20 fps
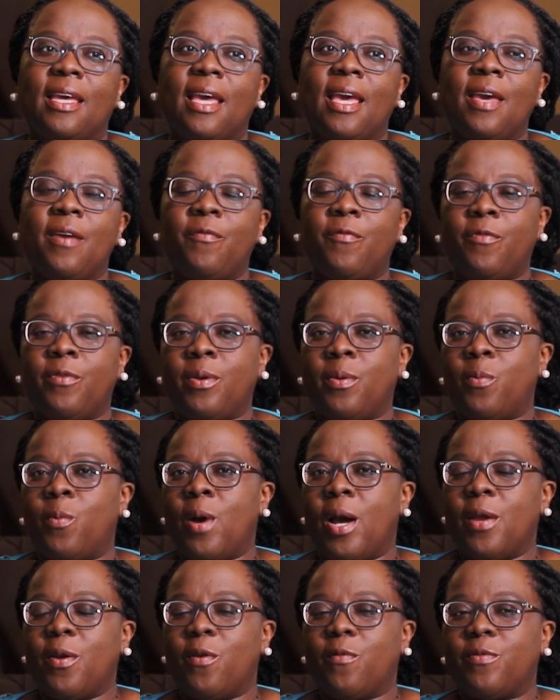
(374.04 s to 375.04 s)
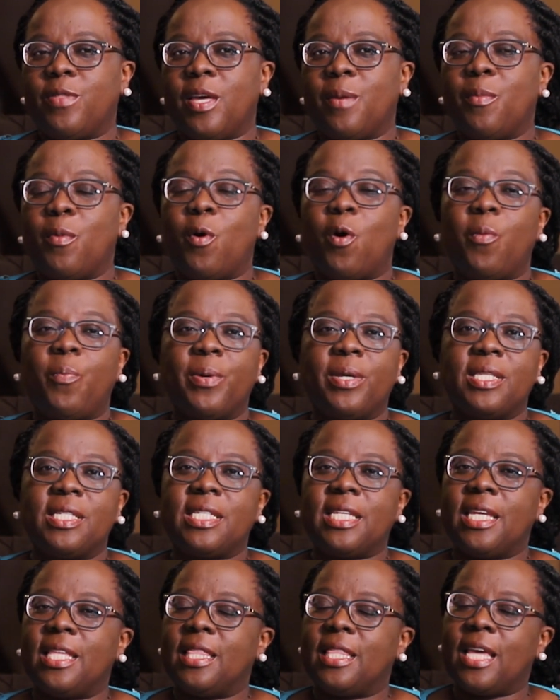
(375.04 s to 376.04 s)
every one of them
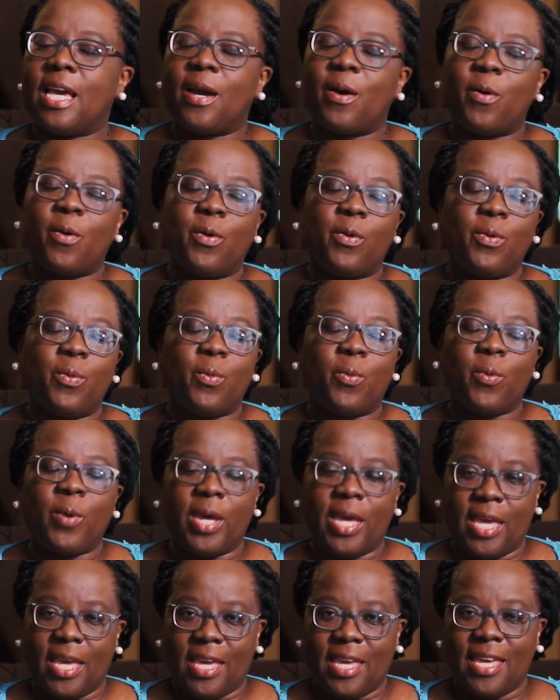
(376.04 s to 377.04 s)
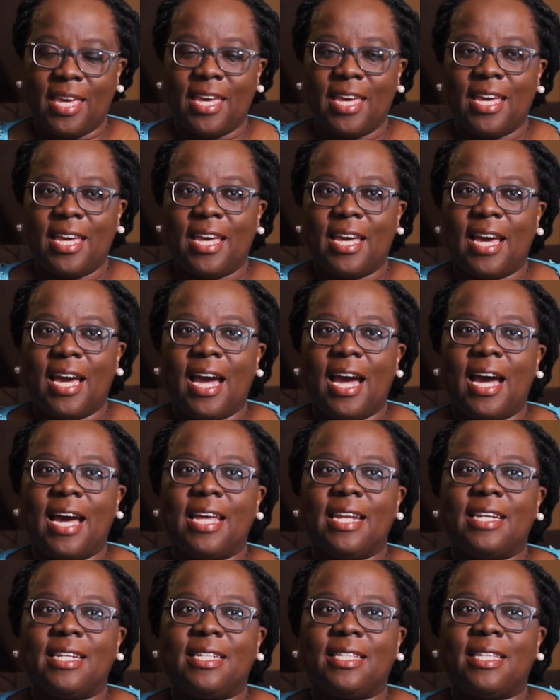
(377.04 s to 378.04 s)
opens in their own way.
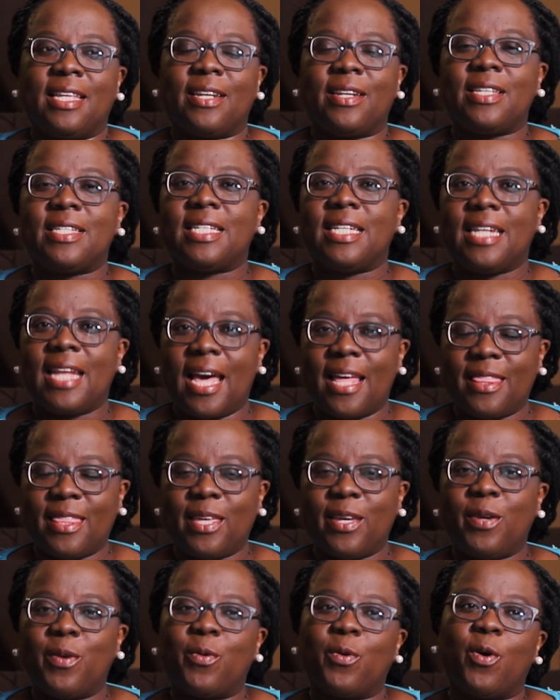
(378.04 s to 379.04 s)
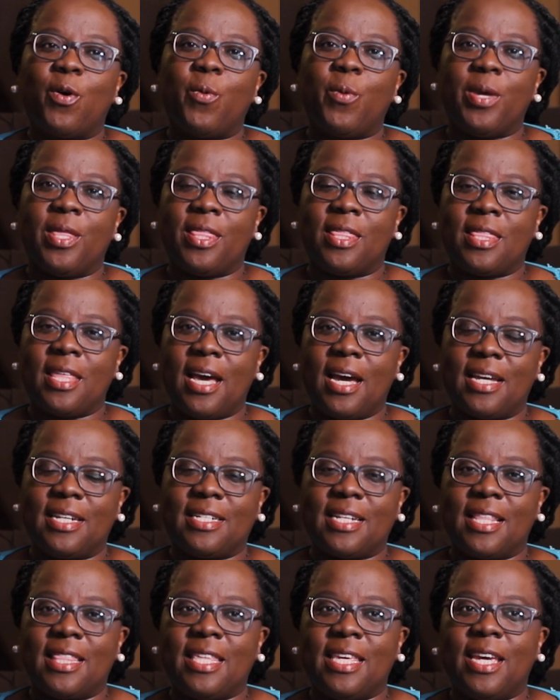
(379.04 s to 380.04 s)
And there is nothing wrong with
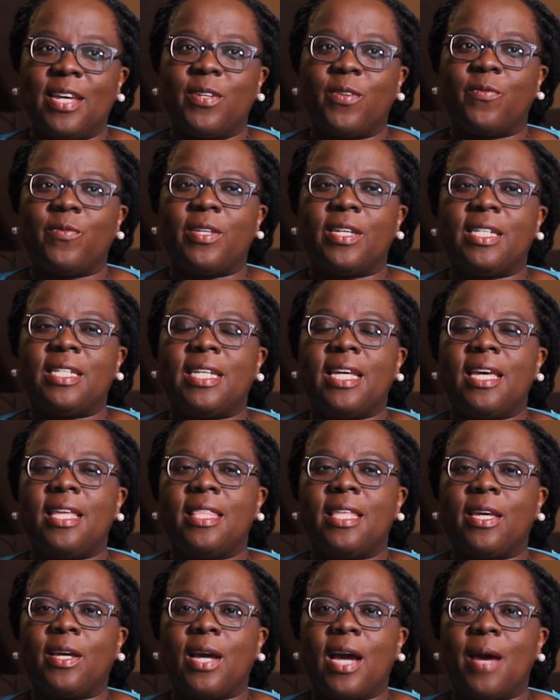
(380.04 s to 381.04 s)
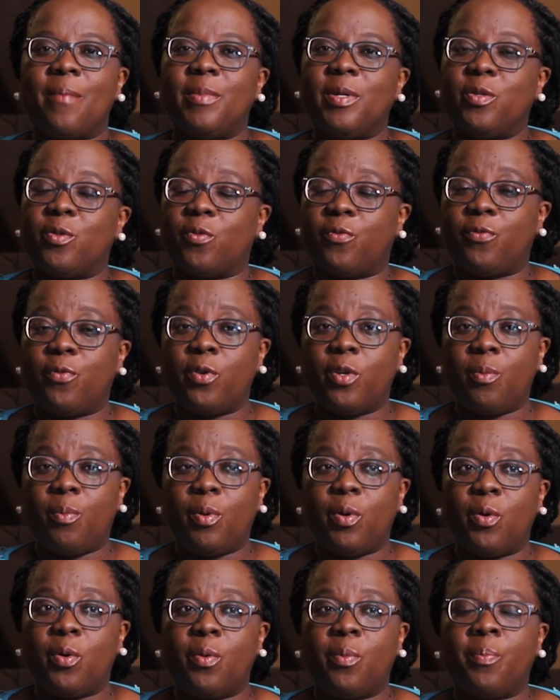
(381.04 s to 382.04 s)
that. At the end of the day, they come into full
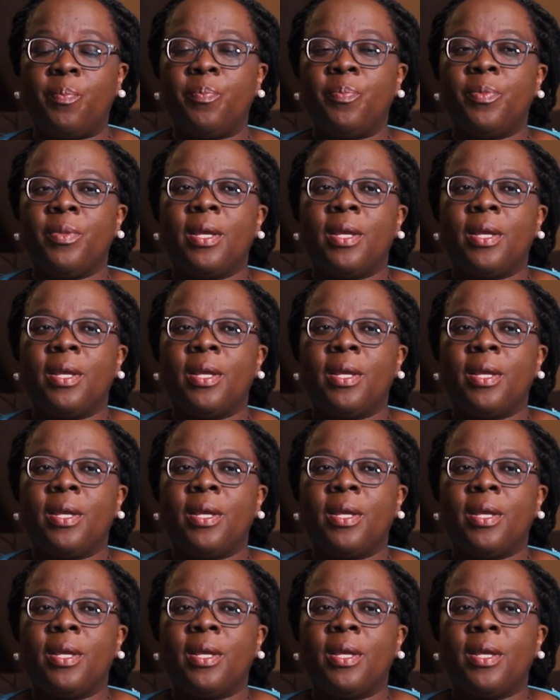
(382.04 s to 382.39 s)
bloom